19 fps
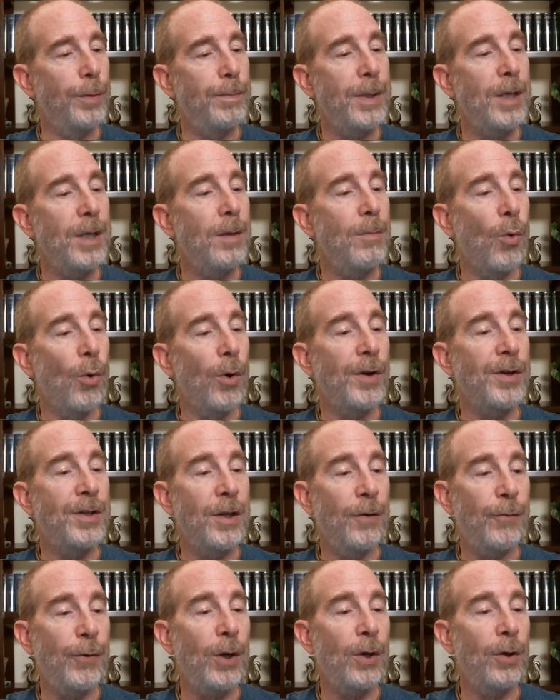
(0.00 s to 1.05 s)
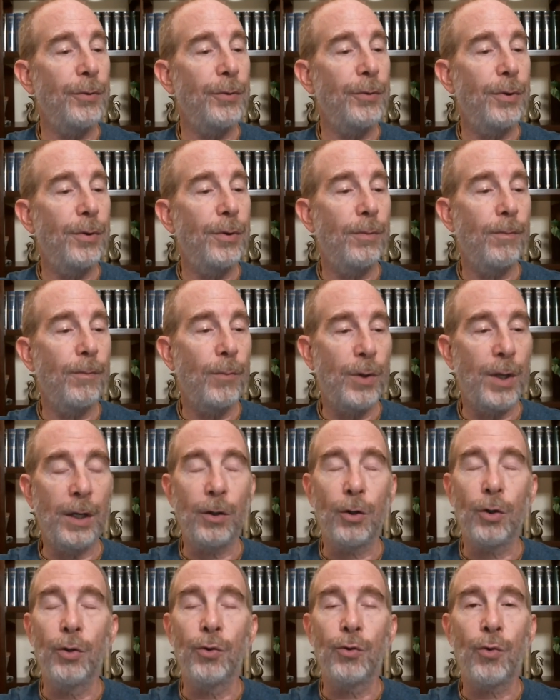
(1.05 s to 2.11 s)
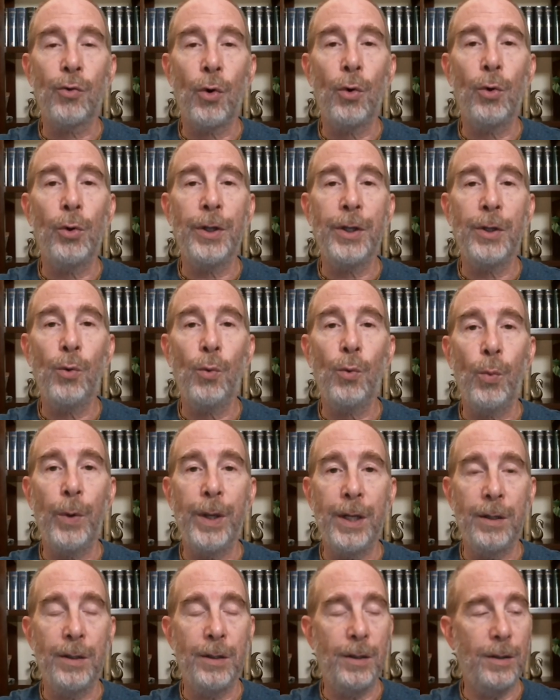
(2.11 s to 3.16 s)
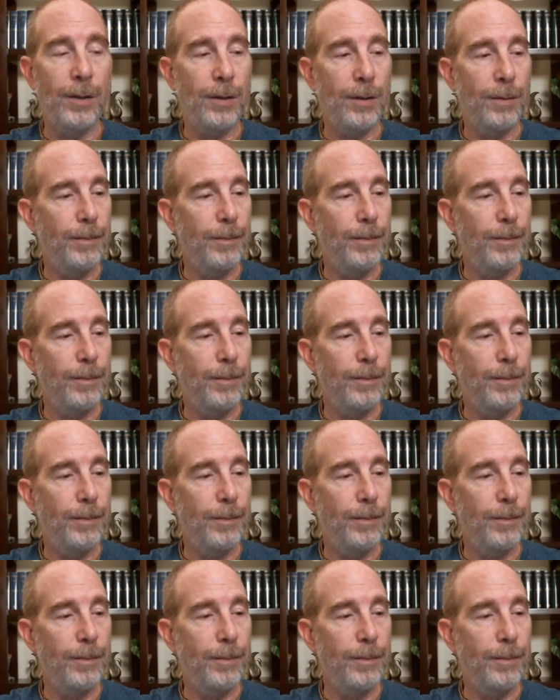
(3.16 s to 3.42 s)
be more difficult than controlling the wind."